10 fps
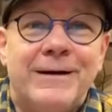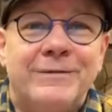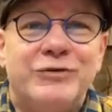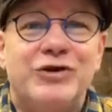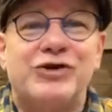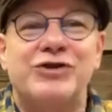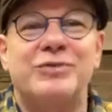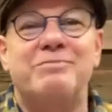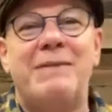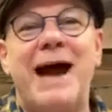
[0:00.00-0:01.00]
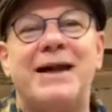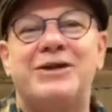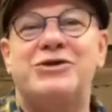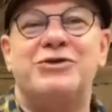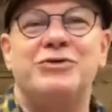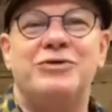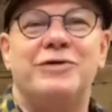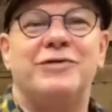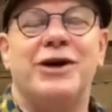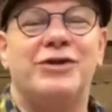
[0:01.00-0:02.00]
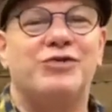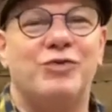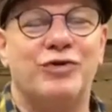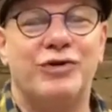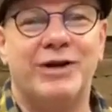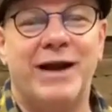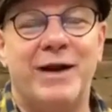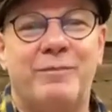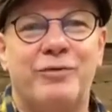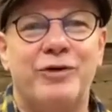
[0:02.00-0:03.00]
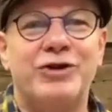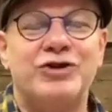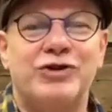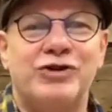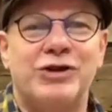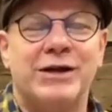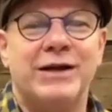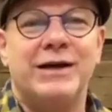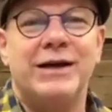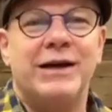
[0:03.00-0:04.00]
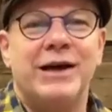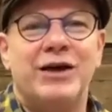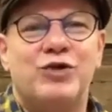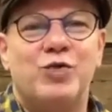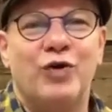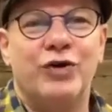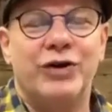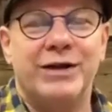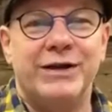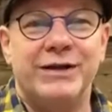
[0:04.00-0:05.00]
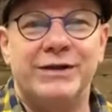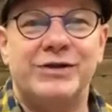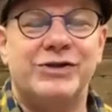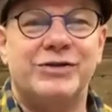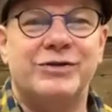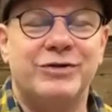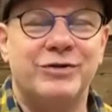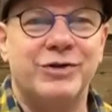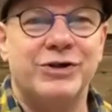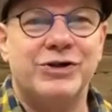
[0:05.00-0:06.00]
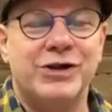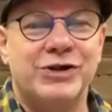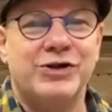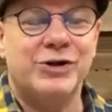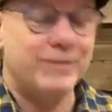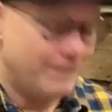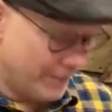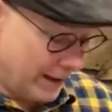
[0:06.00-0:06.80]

just the magnitude of God's word and how precious his word is to us. And so